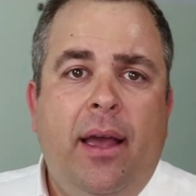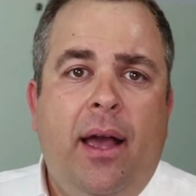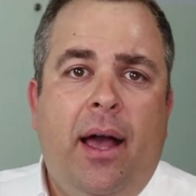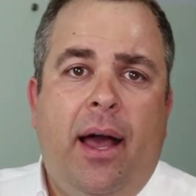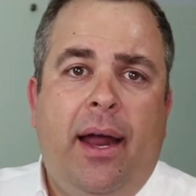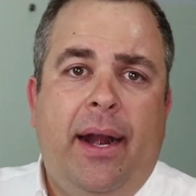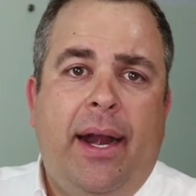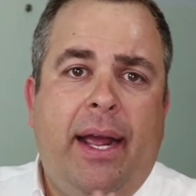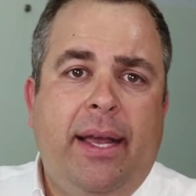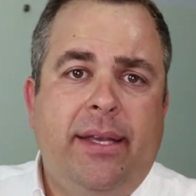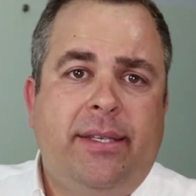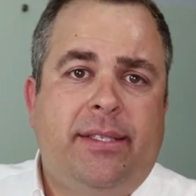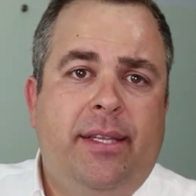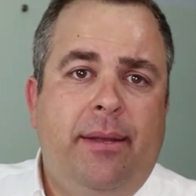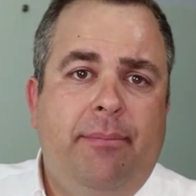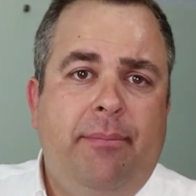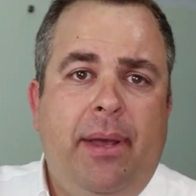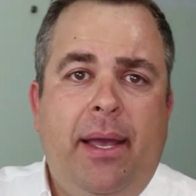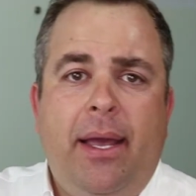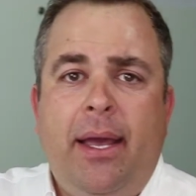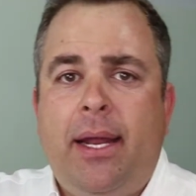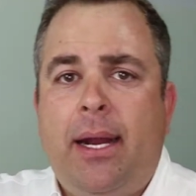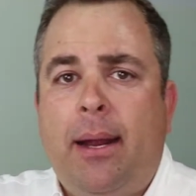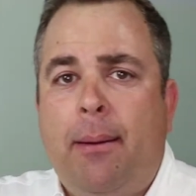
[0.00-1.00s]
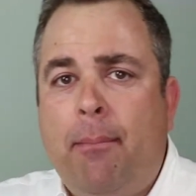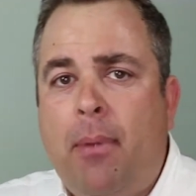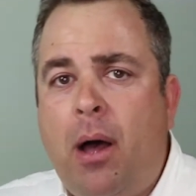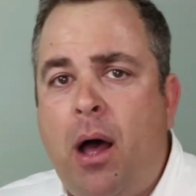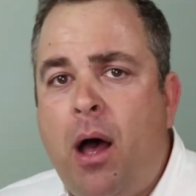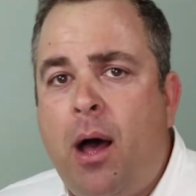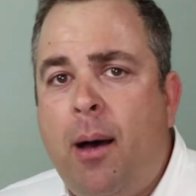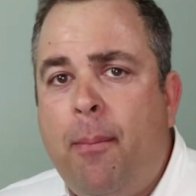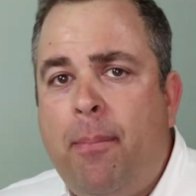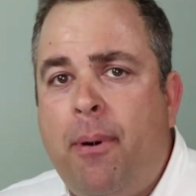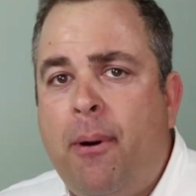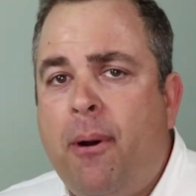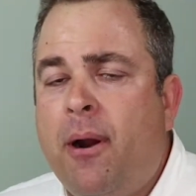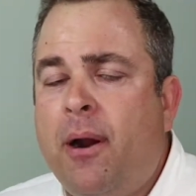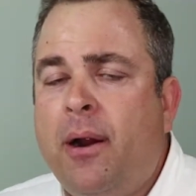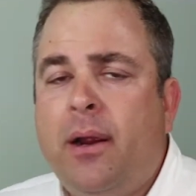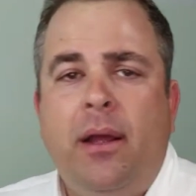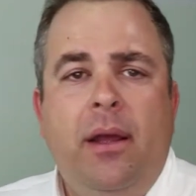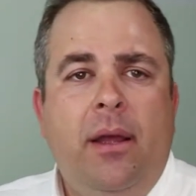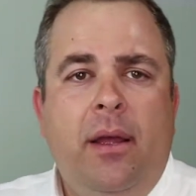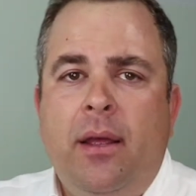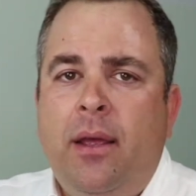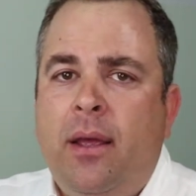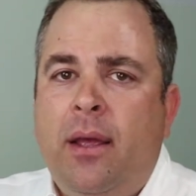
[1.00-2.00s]
An estimate, a
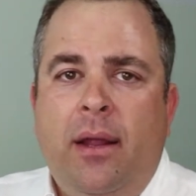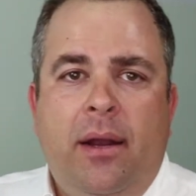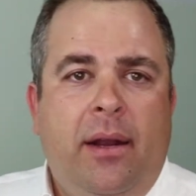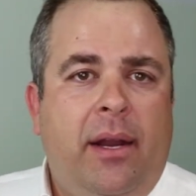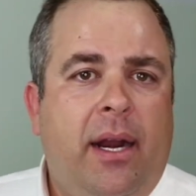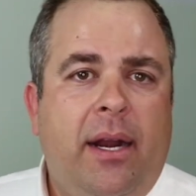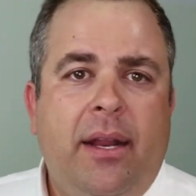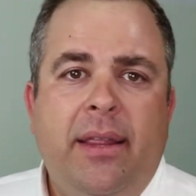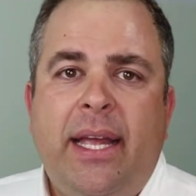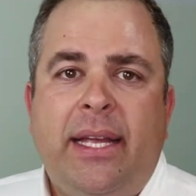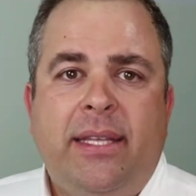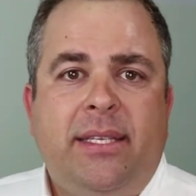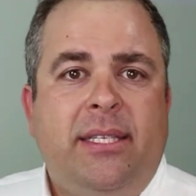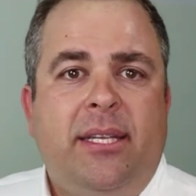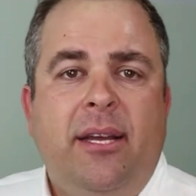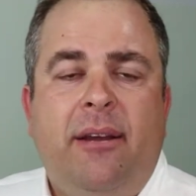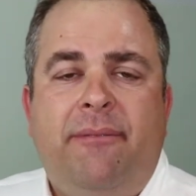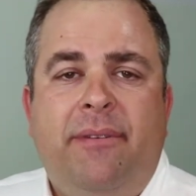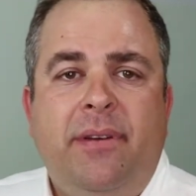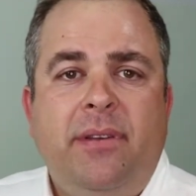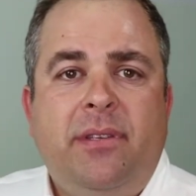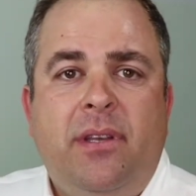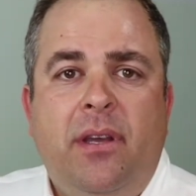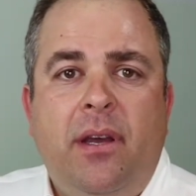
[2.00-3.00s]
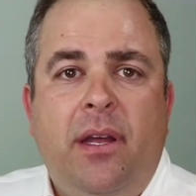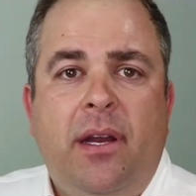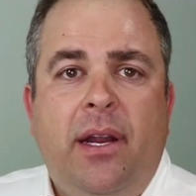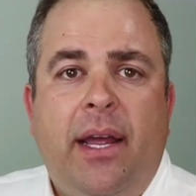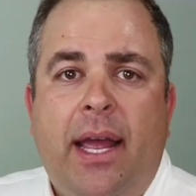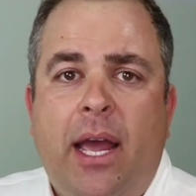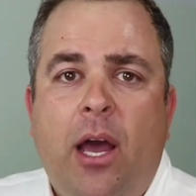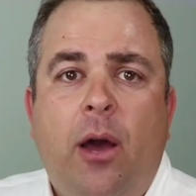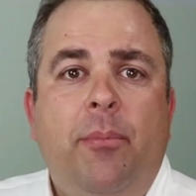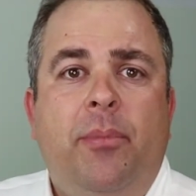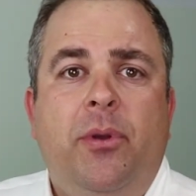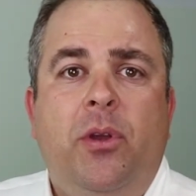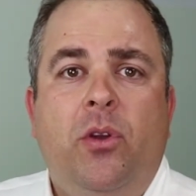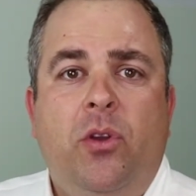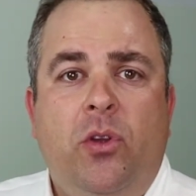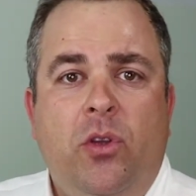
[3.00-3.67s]
ballpark, none of that stuff is gonna help you.